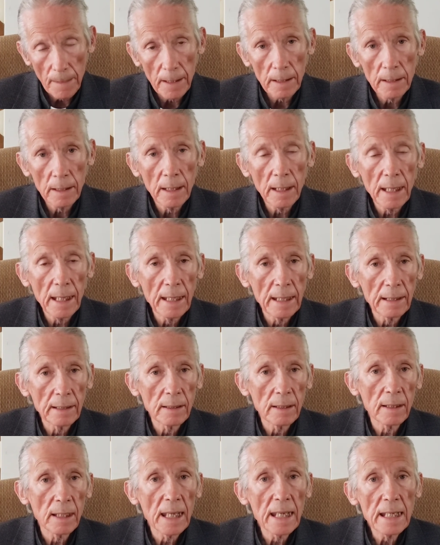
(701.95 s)

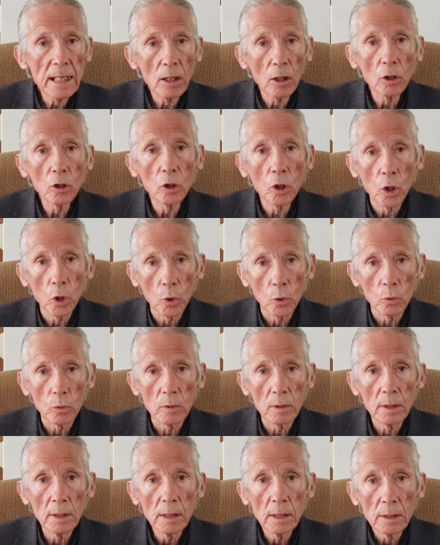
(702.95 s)
And they
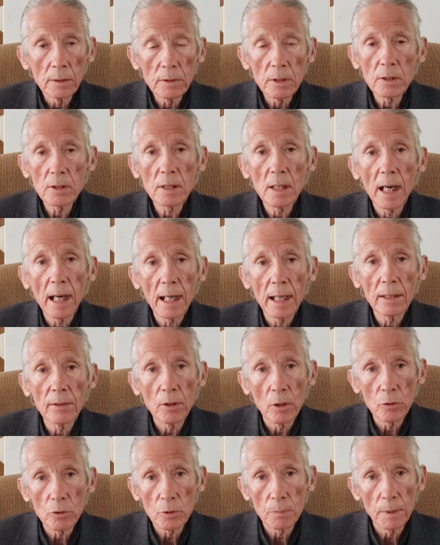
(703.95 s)
alone decide
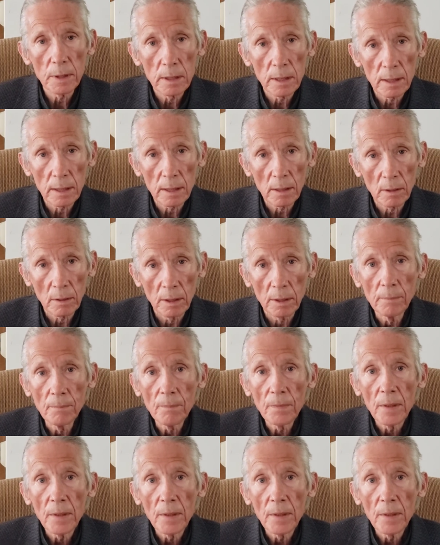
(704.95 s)
those particular